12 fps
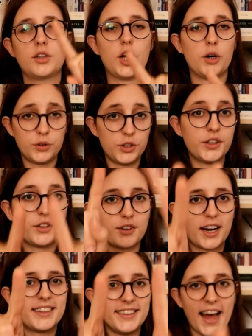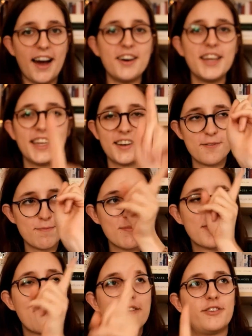go do it right now,
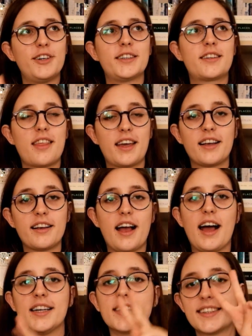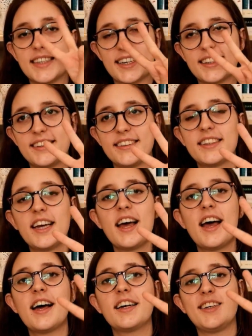first thing, and second,
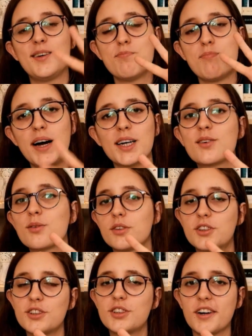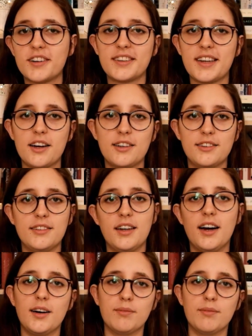you might want to turn down